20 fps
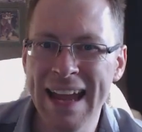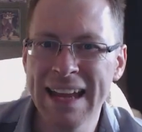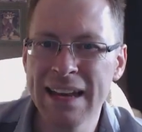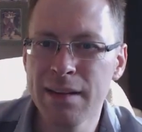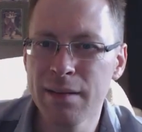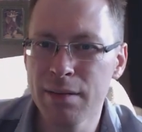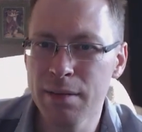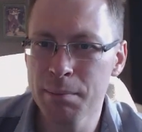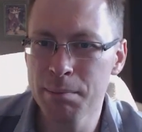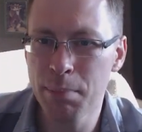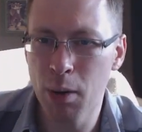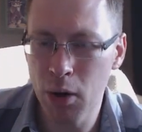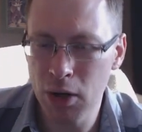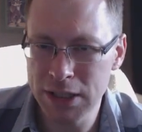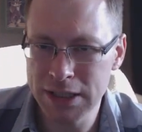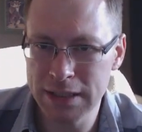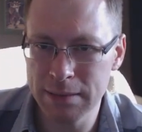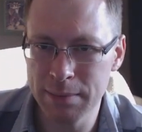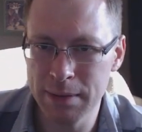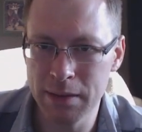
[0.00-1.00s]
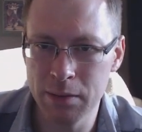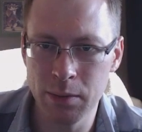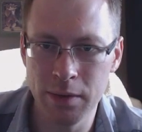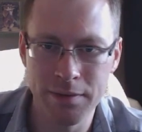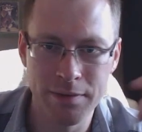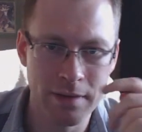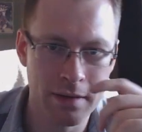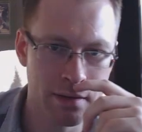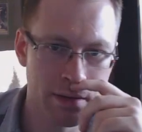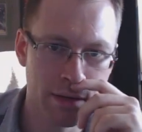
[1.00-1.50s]
is impossible
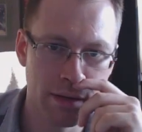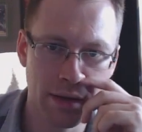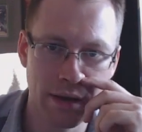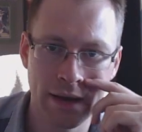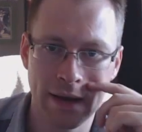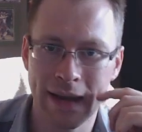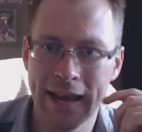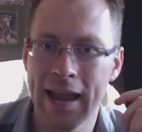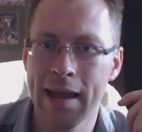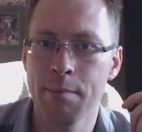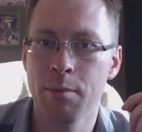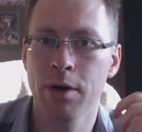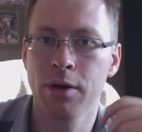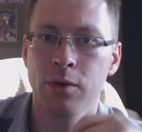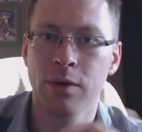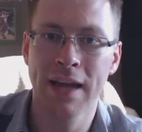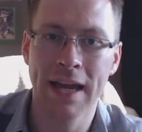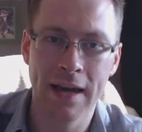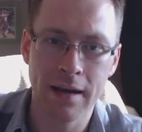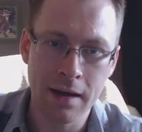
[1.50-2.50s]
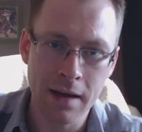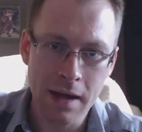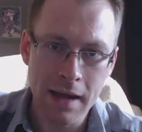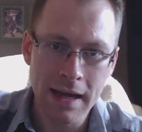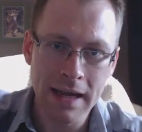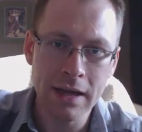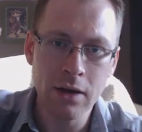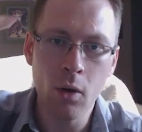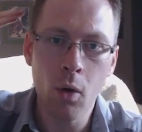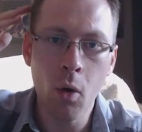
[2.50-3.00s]
with this camera to get
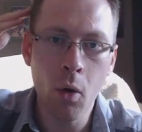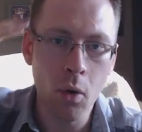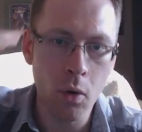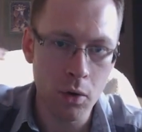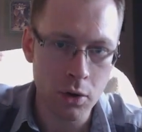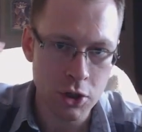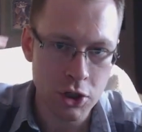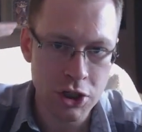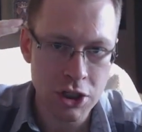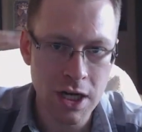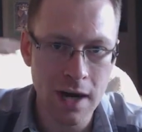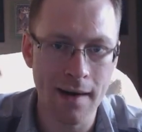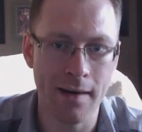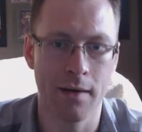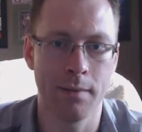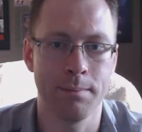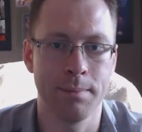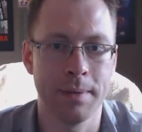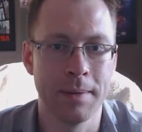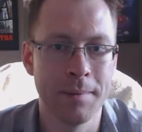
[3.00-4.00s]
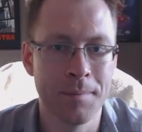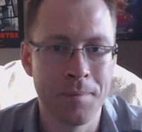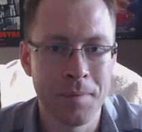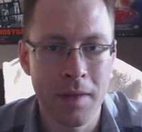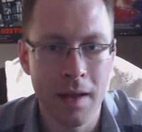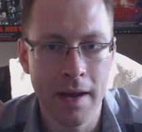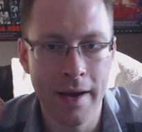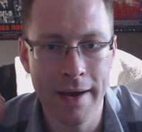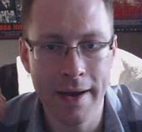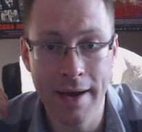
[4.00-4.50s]
it all sharp.
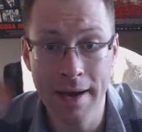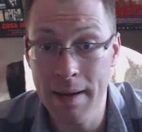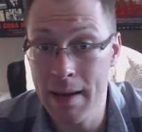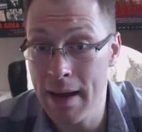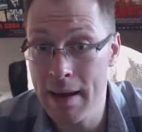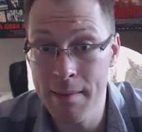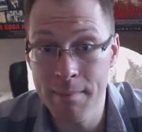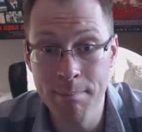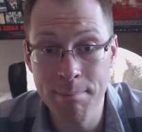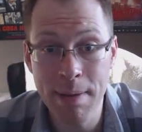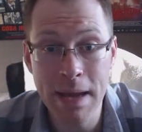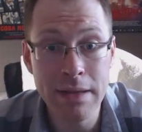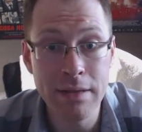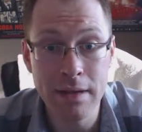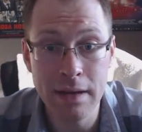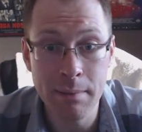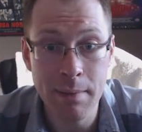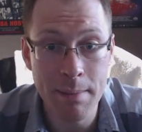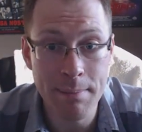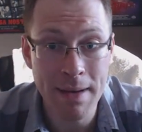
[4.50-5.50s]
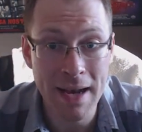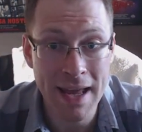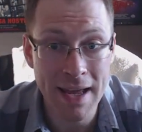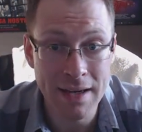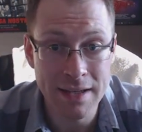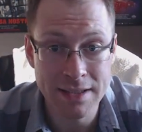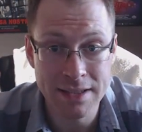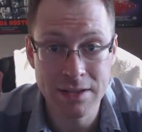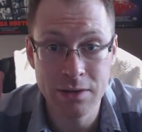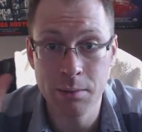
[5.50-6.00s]
Basically, my
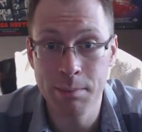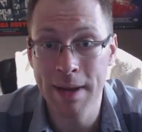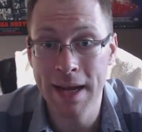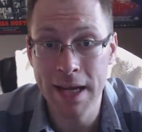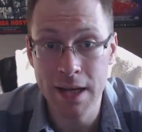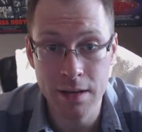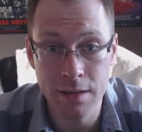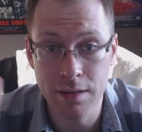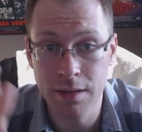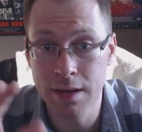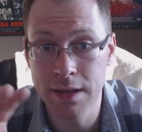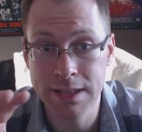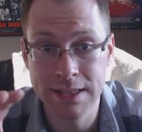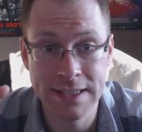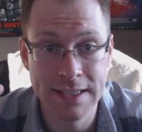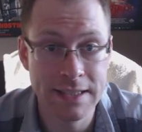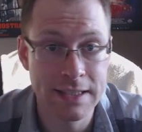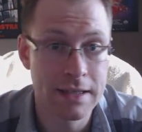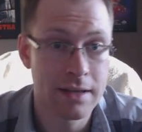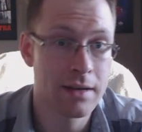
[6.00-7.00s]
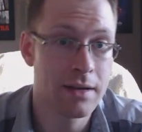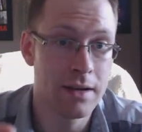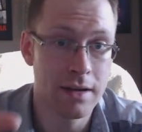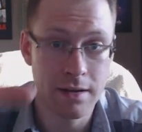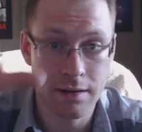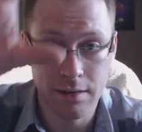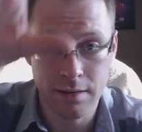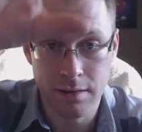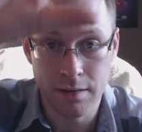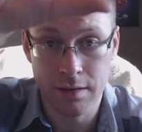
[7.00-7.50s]
plan is to make this
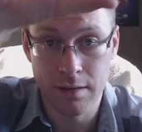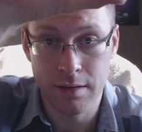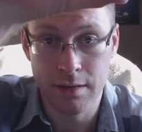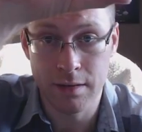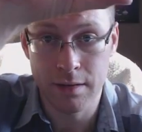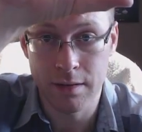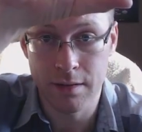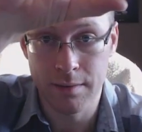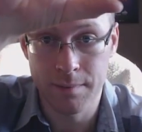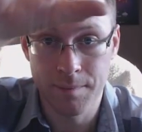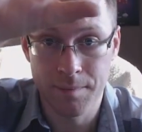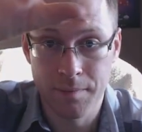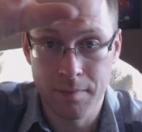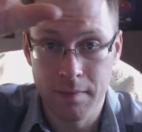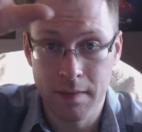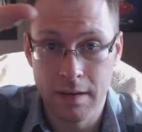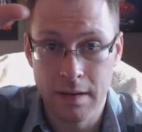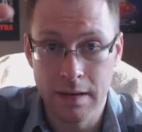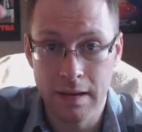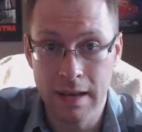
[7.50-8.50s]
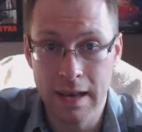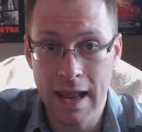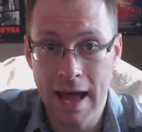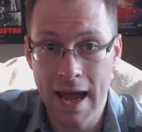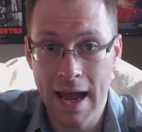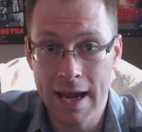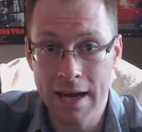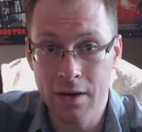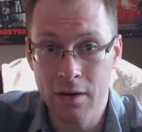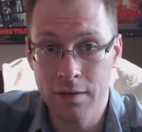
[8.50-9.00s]
the
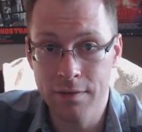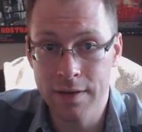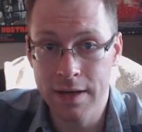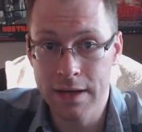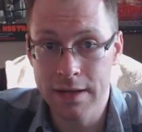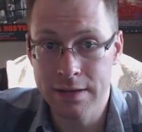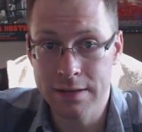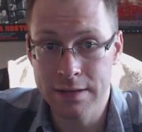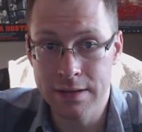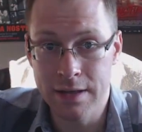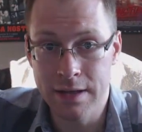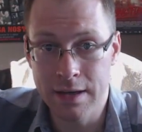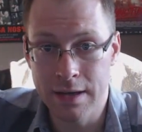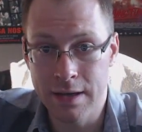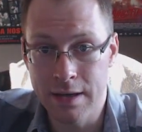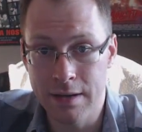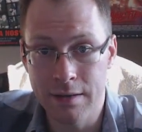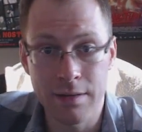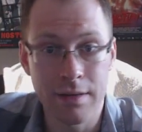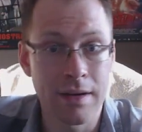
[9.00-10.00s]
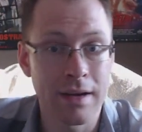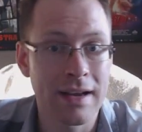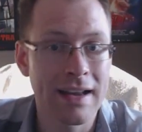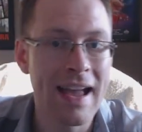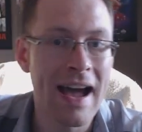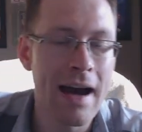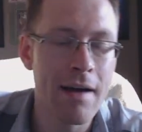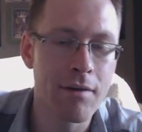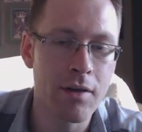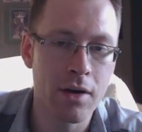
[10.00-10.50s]
line of it the
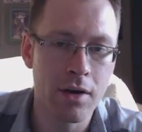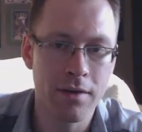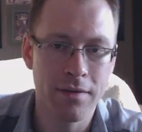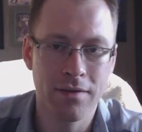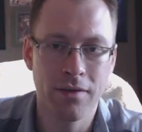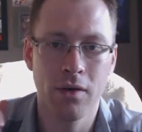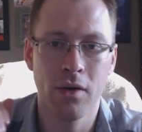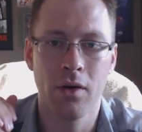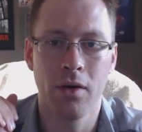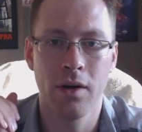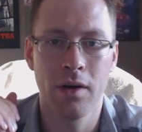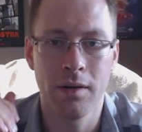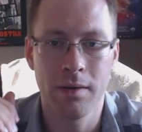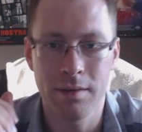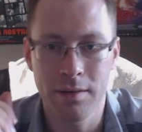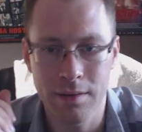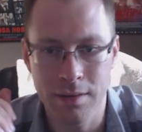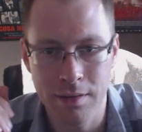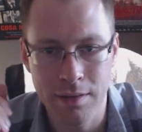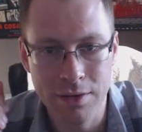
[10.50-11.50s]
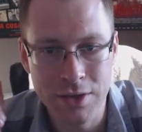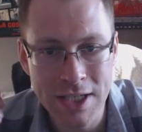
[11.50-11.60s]
cover for this